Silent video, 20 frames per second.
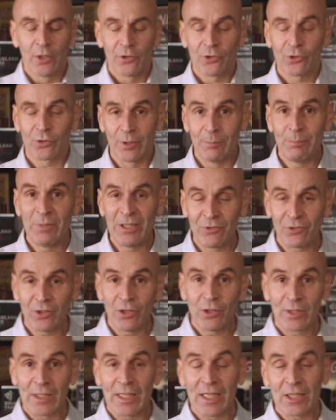So it means that
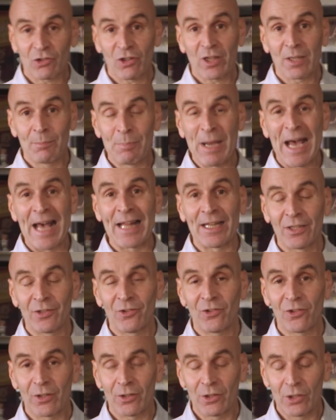you can actually
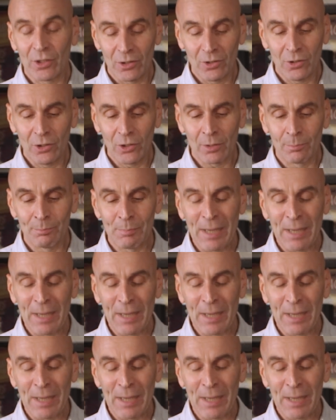balance you can